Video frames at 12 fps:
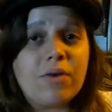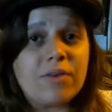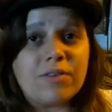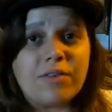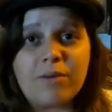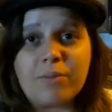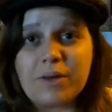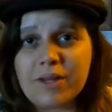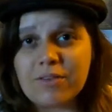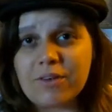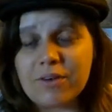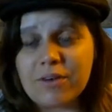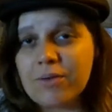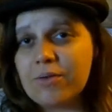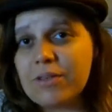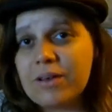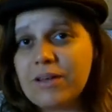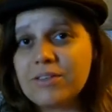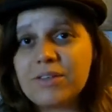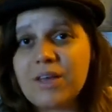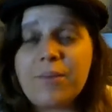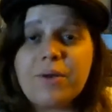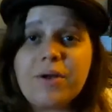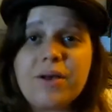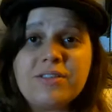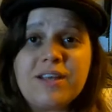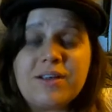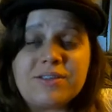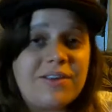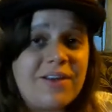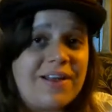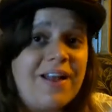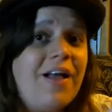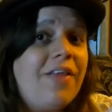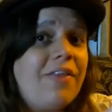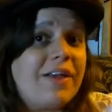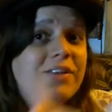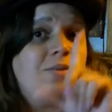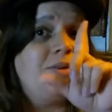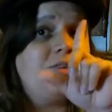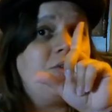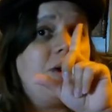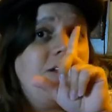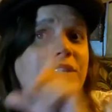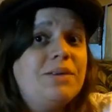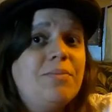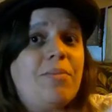It's a little bit easier to use, and I just want to know how it sounds. Alright, thanks so much for watching.